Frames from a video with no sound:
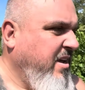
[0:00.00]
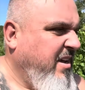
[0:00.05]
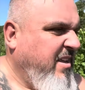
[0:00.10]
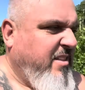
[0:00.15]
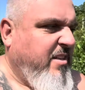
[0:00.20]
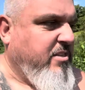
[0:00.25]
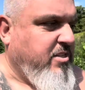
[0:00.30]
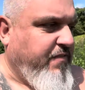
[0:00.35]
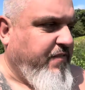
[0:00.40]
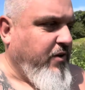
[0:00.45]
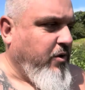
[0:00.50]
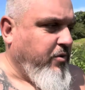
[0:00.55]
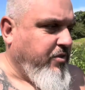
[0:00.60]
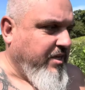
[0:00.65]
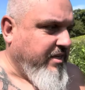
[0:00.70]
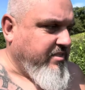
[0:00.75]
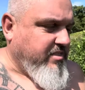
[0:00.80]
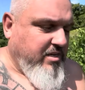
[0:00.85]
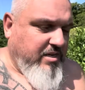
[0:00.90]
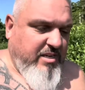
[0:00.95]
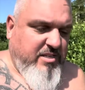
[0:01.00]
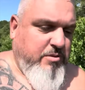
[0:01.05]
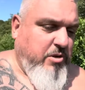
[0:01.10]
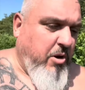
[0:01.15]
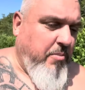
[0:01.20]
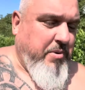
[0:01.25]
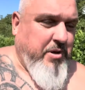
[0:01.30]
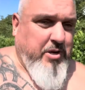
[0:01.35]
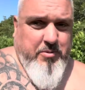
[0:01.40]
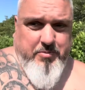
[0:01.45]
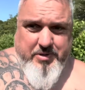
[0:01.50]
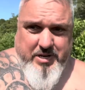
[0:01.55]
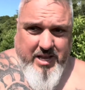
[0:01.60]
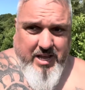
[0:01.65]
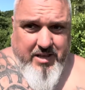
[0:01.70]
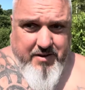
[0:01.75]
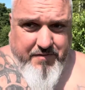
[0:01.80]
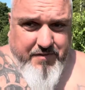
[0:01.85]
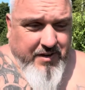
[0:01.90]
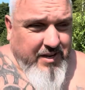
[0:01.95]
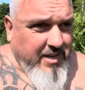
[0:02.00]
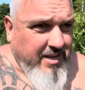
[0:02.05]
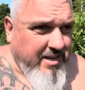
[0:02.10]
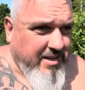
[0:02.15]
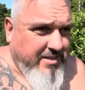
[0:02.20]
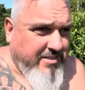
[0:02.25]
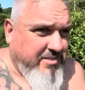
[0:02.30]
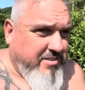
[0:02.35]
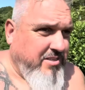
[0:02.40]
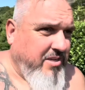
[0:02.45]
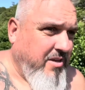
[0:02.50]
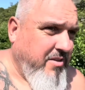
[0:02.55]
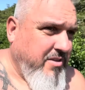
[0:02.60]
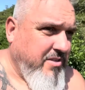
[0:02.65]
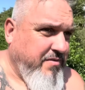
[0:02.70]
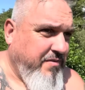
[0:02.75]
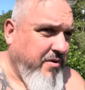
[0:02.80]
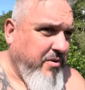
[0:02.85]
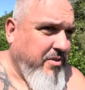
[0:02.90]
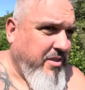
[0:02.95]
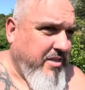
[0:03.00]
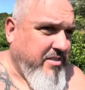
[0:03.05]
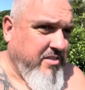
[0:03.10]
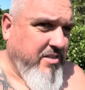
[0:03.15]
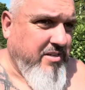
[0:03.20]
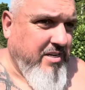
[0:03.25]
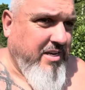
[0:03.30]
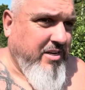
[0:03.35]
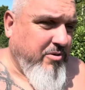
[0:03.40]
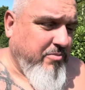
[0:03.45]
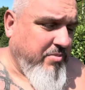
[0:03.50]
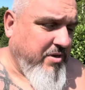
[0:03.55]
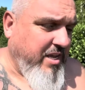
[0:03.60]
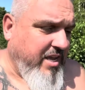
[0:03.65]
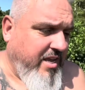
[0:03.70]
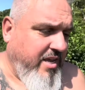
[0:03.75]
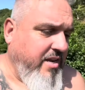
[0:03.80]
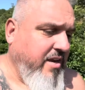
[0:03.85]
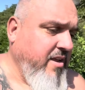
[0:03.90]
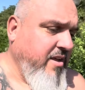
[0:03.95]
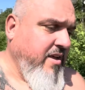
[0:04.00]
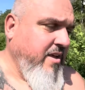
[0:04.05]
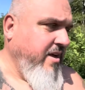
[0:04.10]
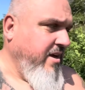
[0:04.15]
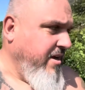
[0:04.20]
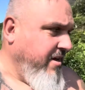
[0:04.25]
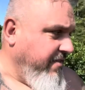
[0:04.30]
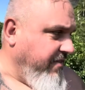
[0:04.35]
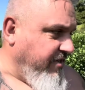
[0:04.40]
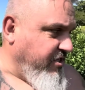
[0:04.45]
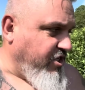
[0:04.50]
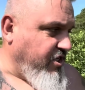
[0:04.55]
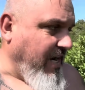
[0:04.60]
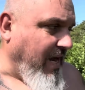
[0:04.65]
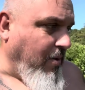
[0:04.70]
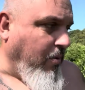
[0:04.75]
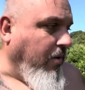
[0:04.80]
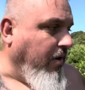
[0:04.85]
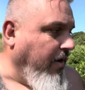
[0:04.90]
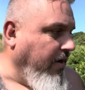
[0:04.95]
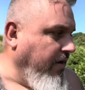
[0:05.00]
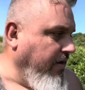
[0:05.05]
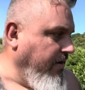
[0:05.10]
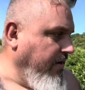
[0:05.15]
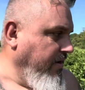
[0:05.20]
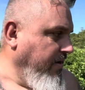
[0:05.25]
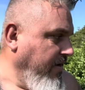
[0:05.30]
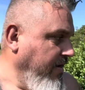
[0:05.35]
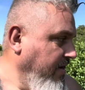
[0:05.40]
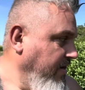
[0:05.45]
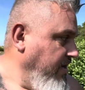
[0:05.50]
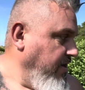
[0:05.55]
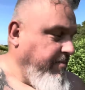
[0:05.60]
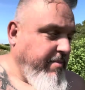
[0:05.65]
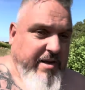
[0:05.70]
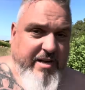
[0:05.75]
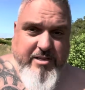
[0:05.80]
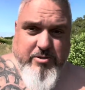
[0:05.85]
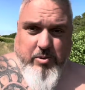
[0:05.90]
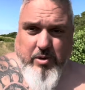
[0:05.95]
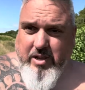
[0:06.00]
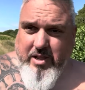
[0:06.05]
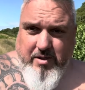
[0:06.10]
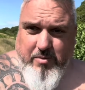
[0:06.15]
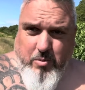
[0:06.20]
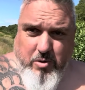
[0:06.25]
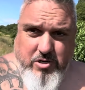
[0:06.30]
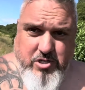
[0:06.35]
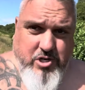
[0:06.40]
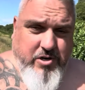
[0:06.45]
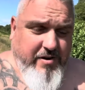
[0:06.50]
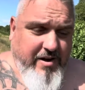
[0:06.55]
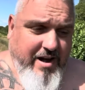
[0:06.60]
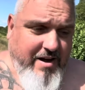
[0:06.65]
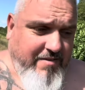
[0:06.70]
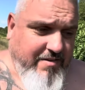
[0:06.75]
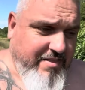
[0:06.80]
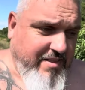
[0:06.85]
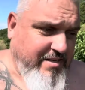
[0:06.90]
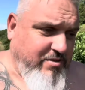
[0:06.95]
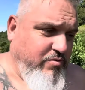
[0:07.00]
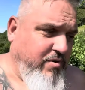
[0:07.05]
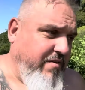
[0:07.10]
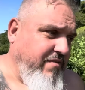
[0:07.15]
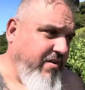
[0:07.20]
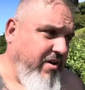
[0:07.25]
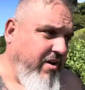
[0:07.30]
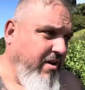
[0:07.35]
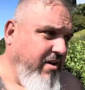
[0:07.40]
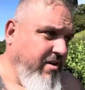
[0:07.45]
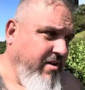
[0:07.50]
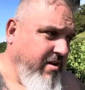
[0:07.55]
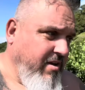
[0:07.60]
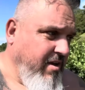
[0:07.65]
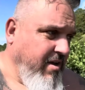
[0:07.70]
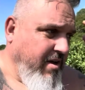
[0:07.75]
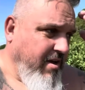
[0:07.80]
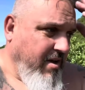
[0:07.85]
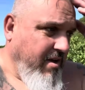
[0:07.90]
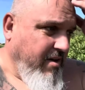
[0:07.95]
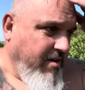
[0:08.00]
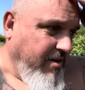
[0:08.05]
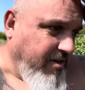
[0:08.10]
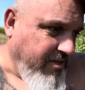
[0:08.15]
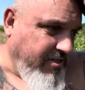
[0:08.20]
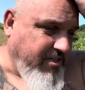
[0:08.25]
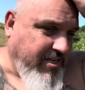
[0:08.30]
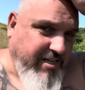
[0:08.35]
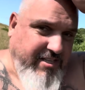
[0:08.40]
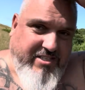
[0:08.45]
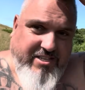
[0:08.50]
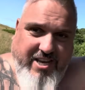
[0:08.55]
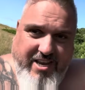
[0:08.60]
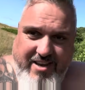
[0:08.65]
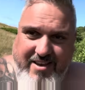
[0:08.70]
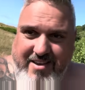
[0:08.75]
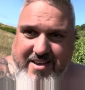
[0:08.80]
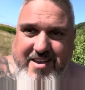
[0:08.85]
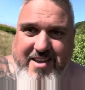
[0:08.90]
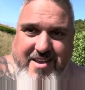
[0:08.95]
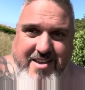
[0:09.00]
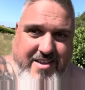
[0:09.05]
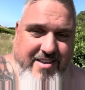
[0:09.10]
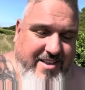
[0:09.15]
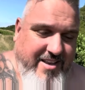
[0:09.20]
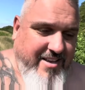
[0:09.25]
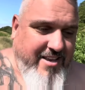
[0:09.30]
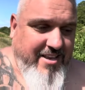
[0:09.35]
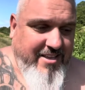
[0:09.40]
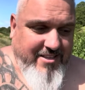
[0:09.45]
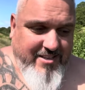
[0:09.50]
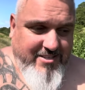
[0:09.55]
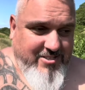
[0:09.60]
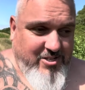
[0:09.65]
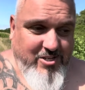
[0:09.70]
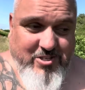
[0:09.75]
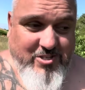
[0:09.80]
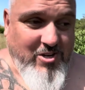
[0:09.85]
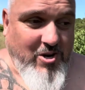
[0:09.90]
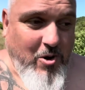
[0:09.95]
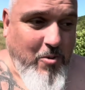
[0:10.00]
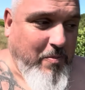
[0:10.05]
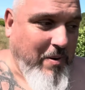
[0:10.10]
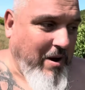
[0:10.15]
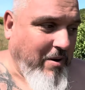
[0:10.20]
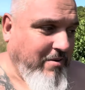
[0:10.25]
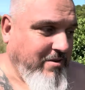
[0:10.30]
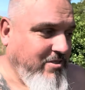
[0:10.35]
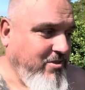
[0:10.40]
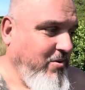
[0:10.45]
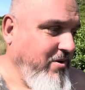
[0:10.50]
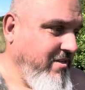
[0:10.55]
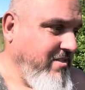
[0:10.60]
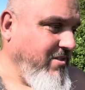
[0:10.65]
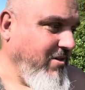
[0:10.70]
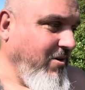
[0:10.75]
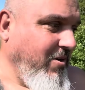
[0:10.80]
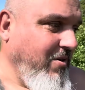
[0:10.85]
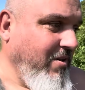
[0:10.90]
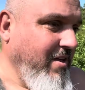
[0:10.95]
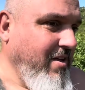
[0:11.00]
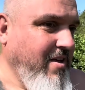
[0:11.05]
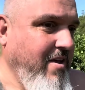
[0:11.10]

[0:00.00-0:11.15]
There's a few things that it's not been updated for years, so there's a few things that need updating. The shower, you may as well wash your hair in this river because there's just no power to it at all.